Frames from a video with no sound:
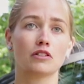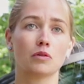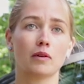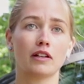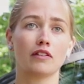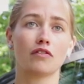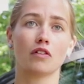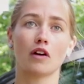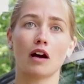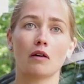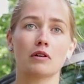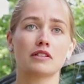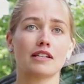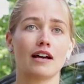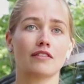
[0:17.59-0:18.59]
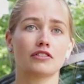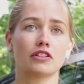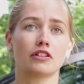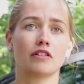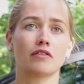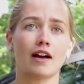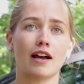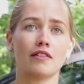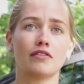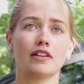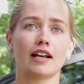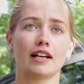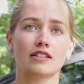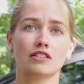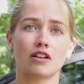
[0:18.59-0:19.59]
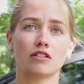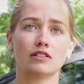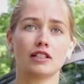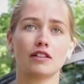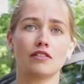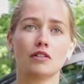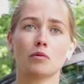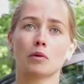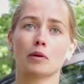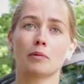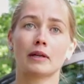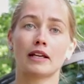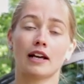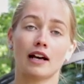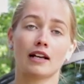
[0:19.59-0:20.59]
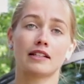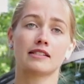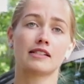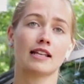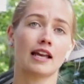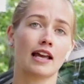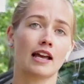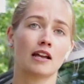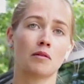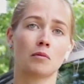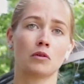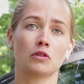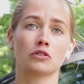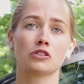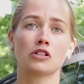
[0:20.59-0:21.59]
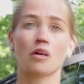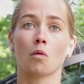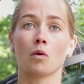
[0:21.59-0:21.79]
24 hours after arriving at Salthaven were because the animals